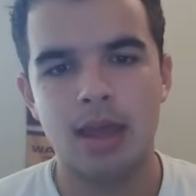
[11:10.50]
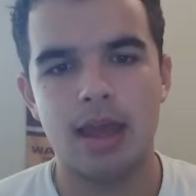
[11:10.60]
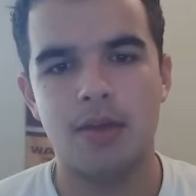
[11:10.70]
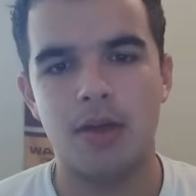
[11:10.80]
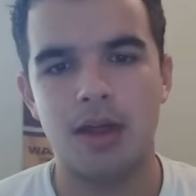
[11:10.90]

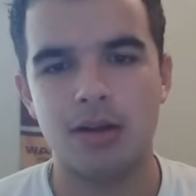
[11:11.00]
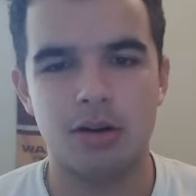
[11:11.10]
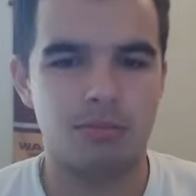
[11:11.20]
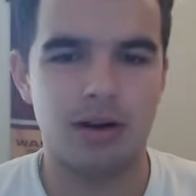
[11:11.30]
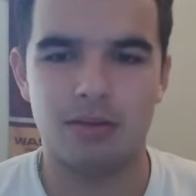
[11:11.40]
And then, you
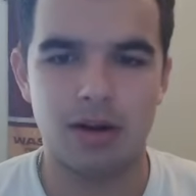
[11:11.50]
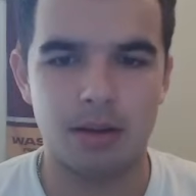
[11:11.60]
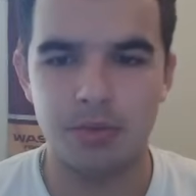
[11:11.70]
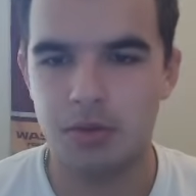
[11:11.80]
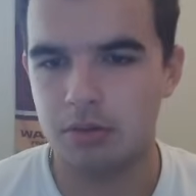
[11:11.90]
know, Brian
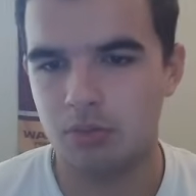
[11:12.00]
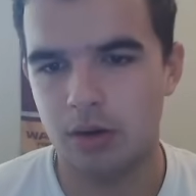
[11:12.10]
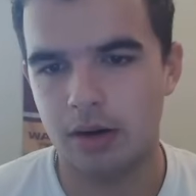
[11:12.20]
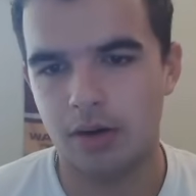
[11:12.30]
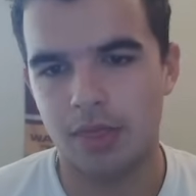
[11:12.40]
Robinson,
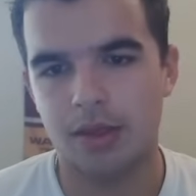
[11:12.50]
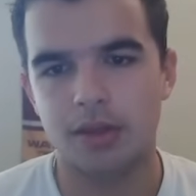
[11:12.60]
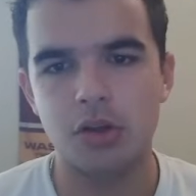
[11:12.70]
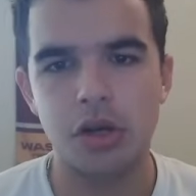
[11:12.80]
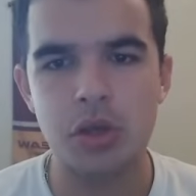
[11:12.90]
whatever. I think
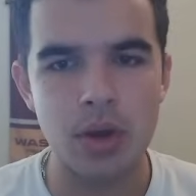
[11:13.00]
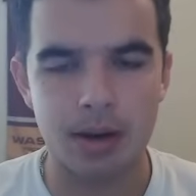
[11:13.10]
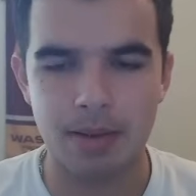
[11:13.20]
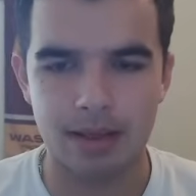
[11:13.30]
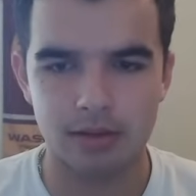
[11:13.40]
you, you got
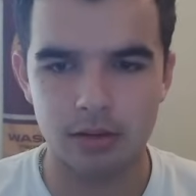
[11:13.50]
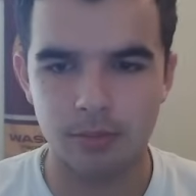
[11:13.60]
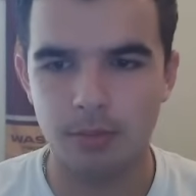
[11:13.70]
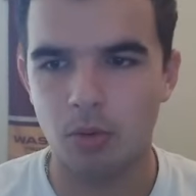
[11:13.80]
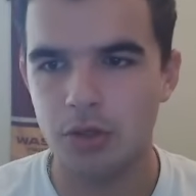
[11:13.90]
to pass a little
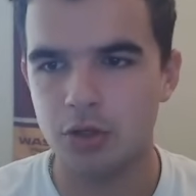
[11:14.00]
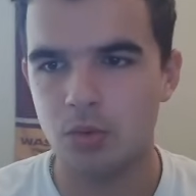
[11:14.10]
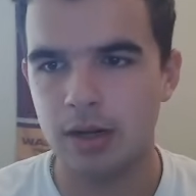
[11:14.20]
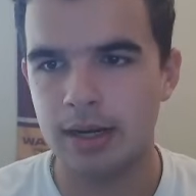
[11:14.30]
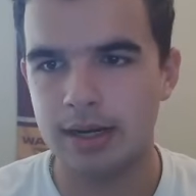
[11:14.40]
bit more than
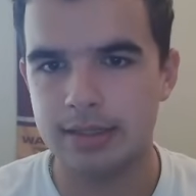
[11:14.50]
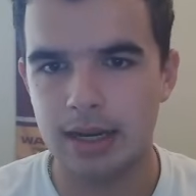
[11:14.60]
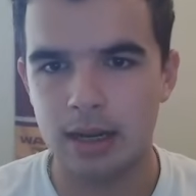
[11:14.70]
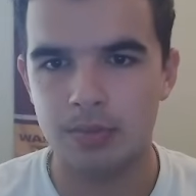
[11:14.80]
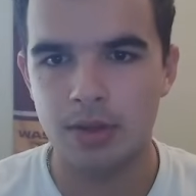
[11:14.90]
29
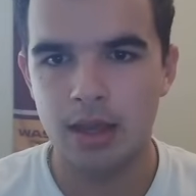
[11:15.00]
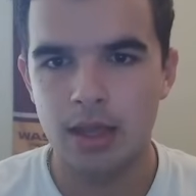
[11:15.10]
times.